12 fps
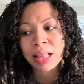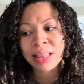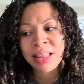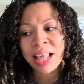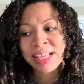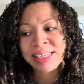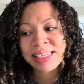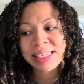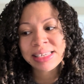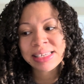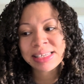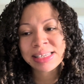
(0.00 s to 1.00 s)

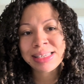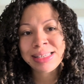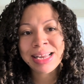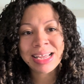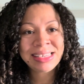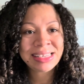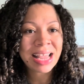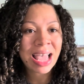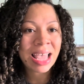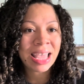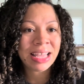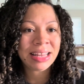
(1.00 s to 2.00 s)
that's
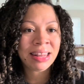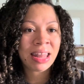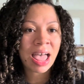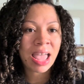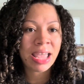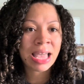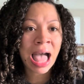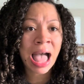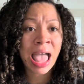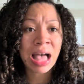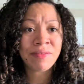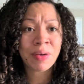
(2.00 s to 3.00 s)
not like I
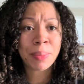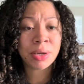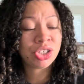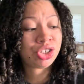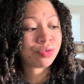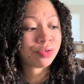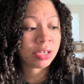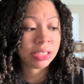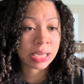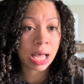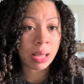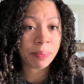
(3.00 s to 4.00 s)
have a bunch of free
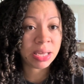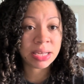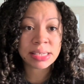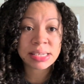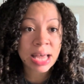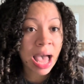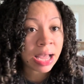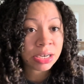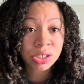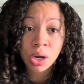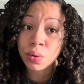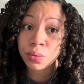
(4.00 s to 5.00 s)
time, because I
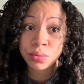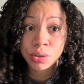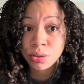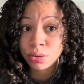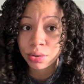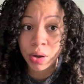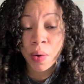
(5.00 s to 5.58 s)
don't.